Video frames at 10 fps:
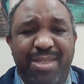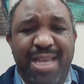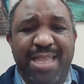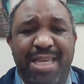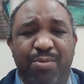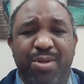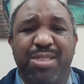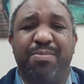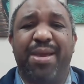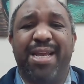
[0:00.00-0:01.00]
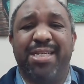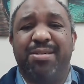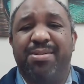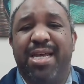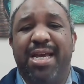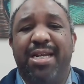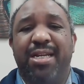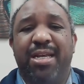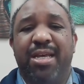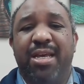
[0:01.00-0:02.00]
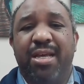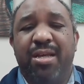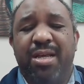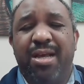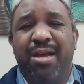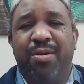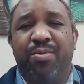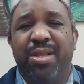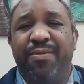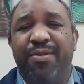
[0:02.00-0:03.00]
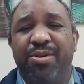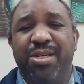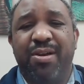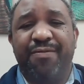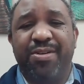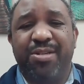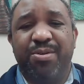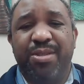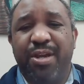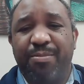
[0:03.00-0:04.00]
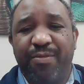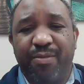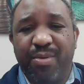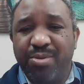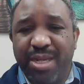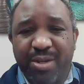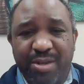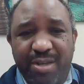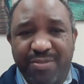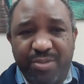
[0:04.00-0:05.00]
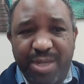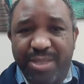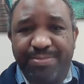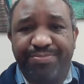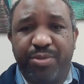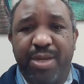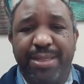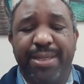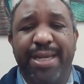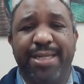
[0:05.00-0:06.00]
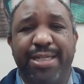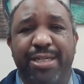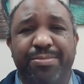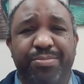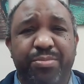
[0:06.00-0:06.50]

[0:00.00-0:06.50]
And then once the pain has subsided, really focusing on physical therapy for rotator cuff strength, right? And